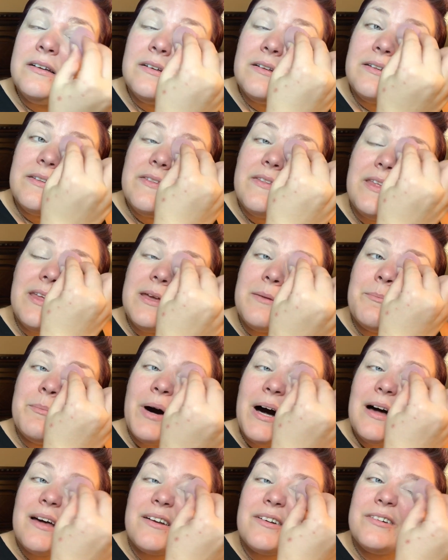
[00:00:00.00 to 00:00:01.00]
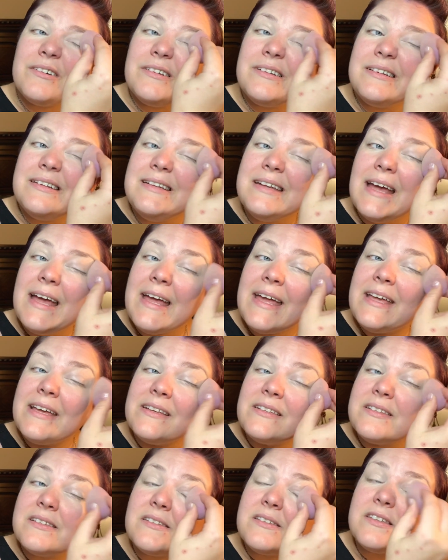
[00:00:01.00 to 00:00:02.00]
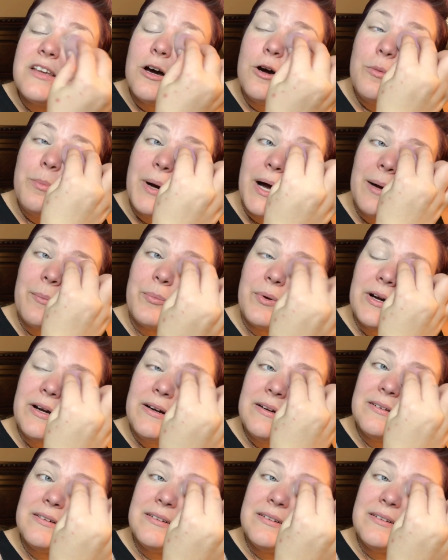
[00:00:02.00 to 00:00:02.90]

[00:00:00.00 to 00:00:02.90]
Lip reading: the modern day soap opera.